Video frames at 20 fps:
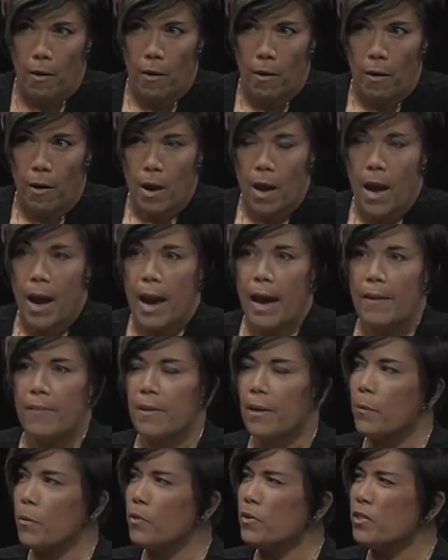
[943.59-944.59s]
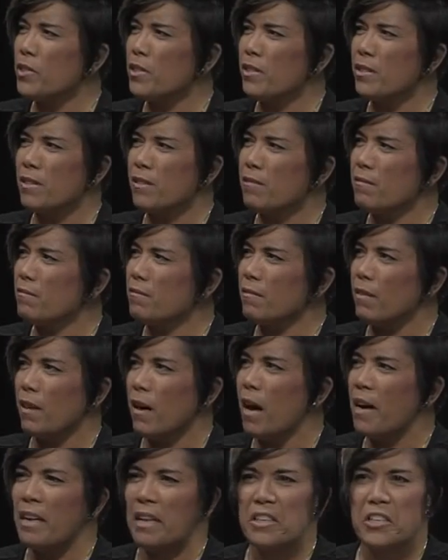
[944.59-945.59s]
Yeah, right. And they were just
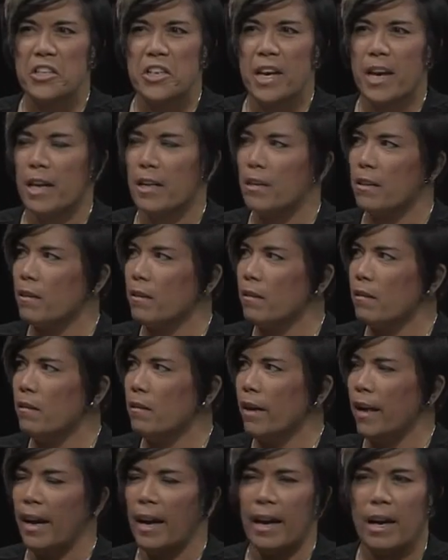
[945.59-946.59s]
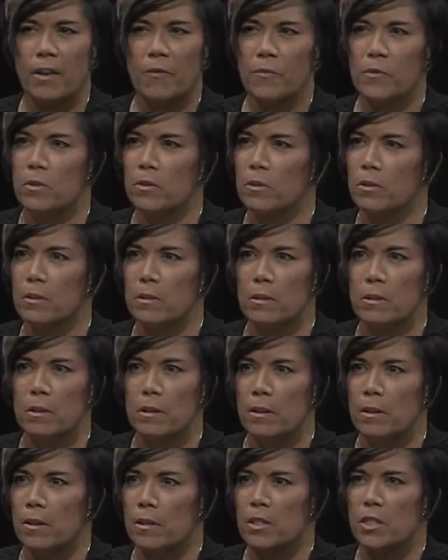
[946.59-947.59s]
uneducated, hateful,
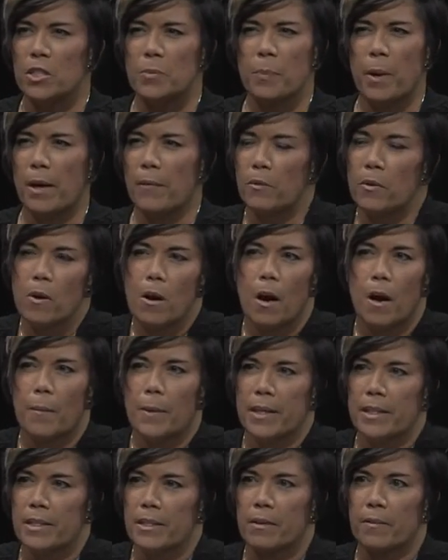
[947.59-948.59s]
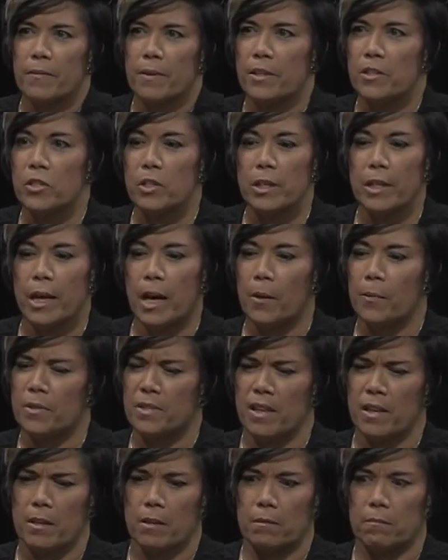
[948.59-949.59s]
spiteful comments. And eventually I was
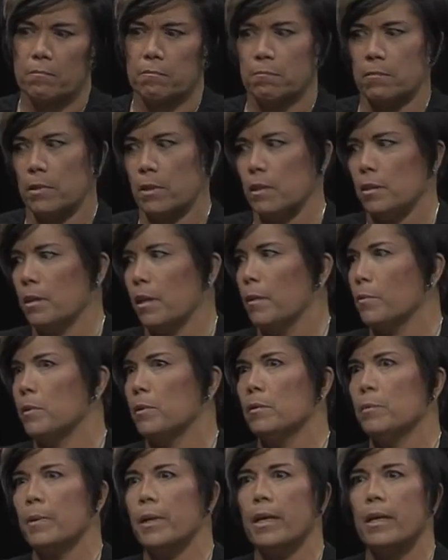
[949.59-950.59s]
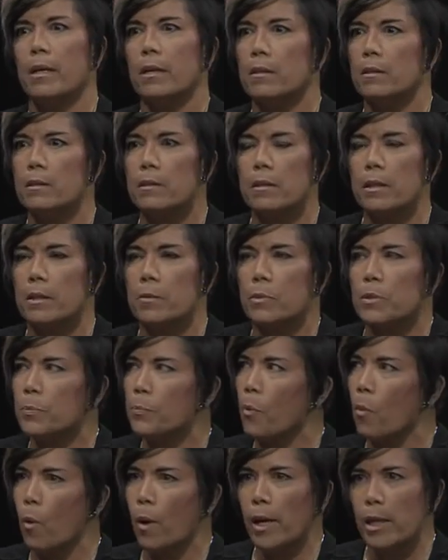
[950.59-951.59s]
like, disabled, because it was
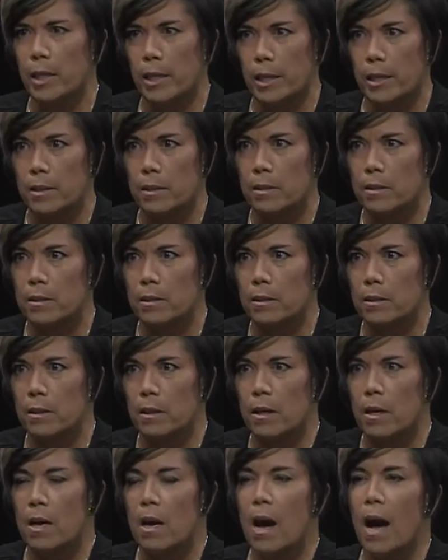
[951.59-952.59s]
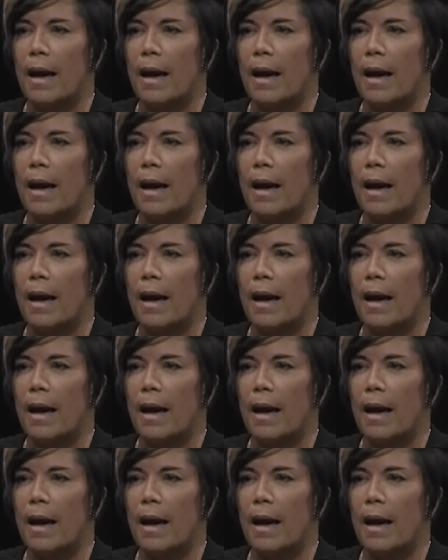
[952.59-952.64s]
pointless. Mm.